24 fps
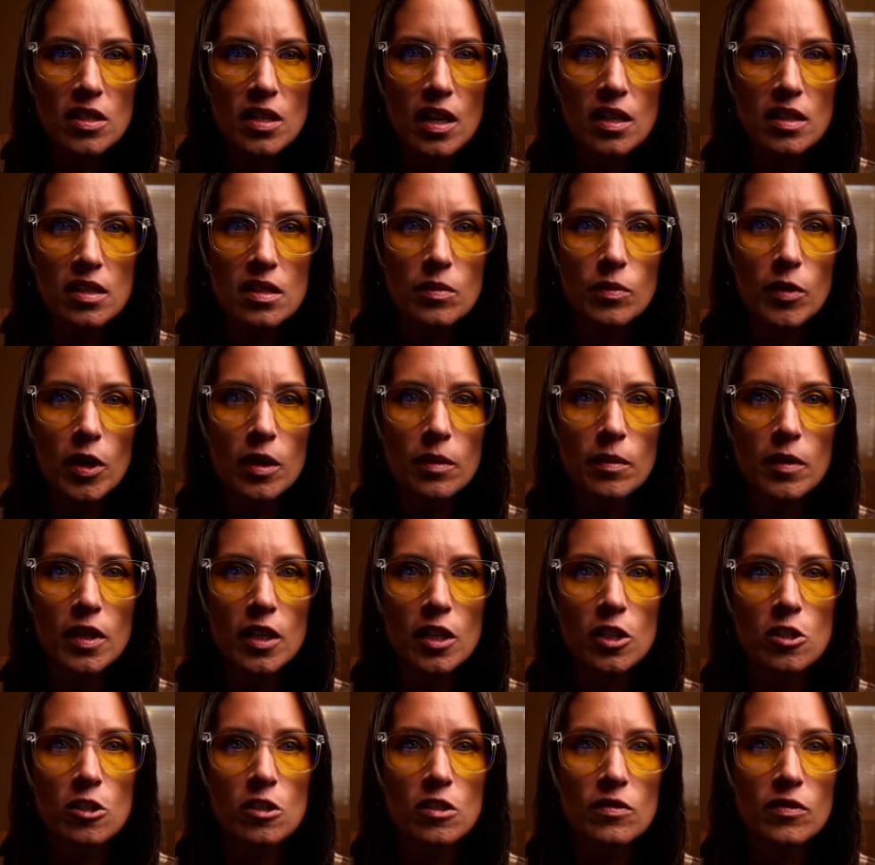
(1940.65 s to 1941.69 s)
custom
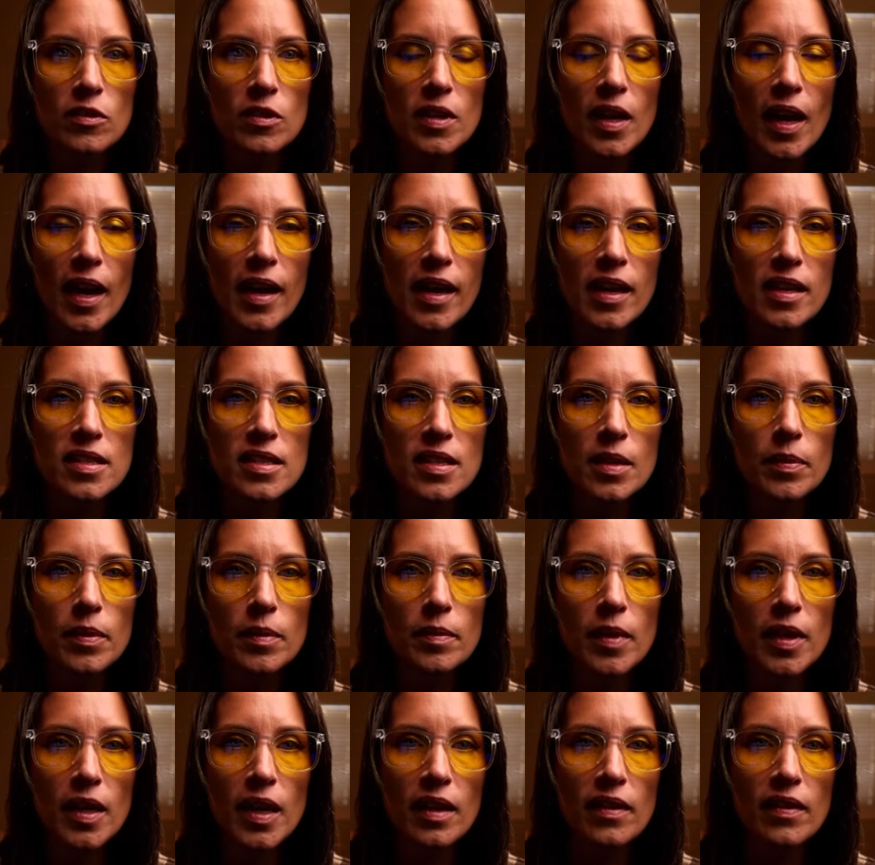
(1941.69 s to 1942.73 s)
recommendations for diet,
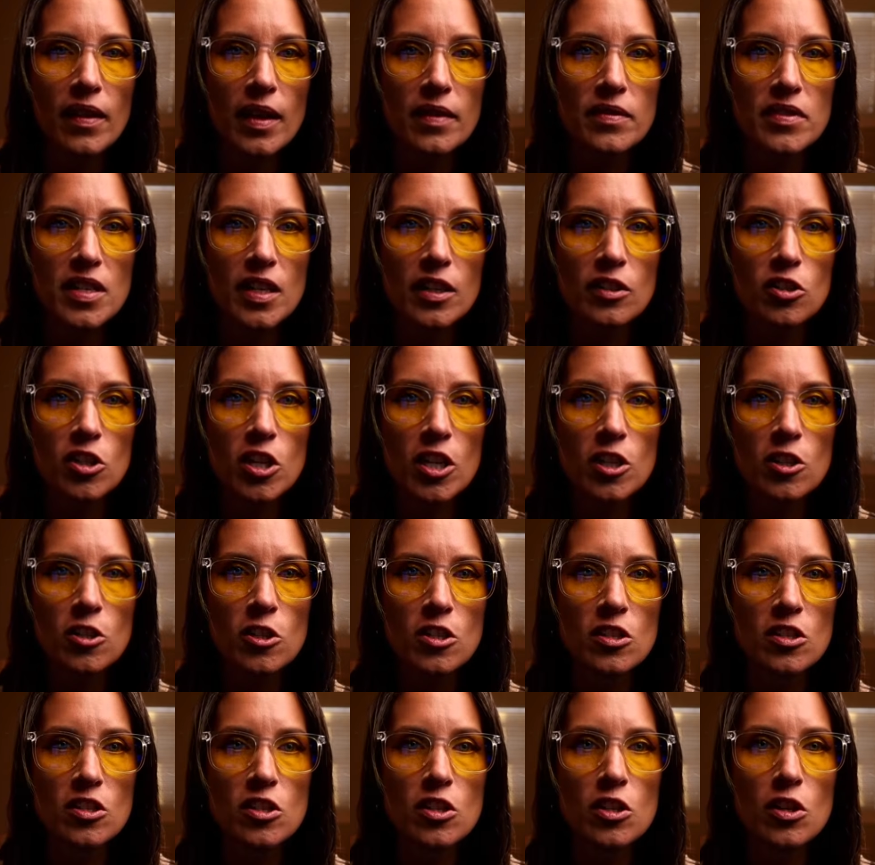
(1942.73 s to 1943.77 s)
supplement, and lifestyle
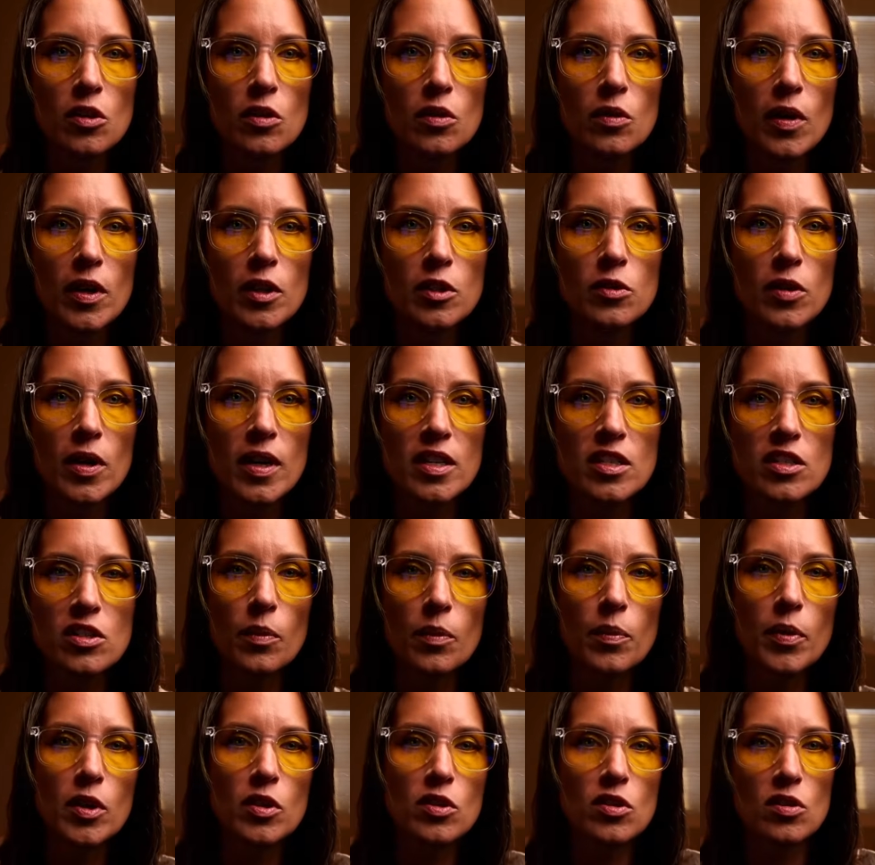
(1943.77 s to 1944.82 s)
changes to address your
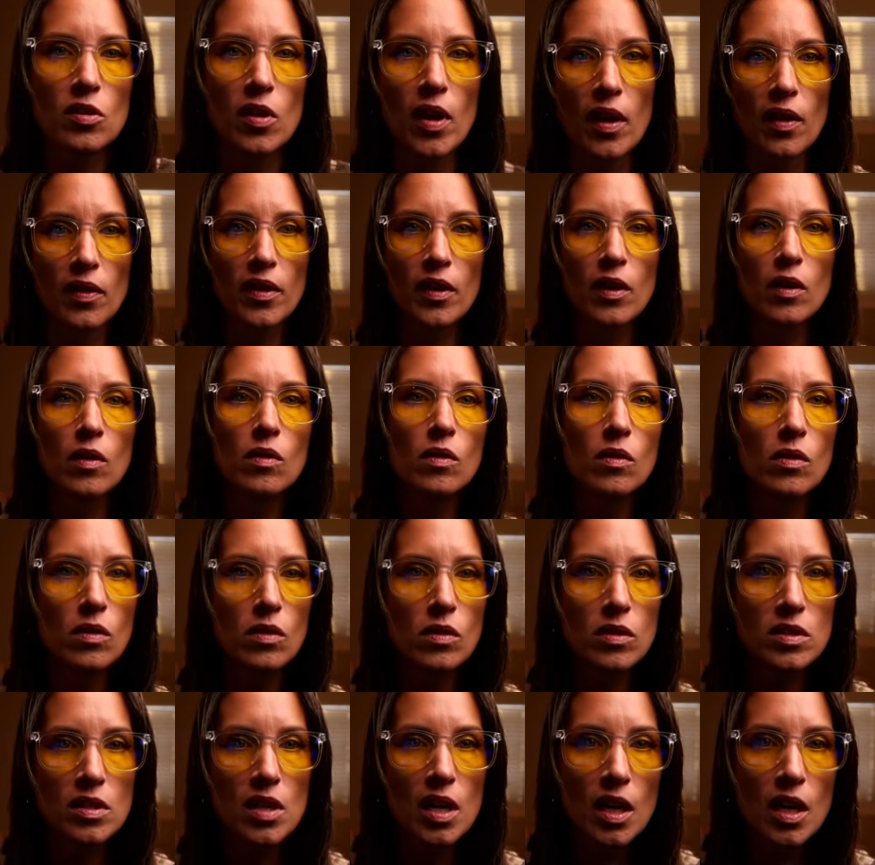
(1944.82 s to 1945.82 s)
personal health goals.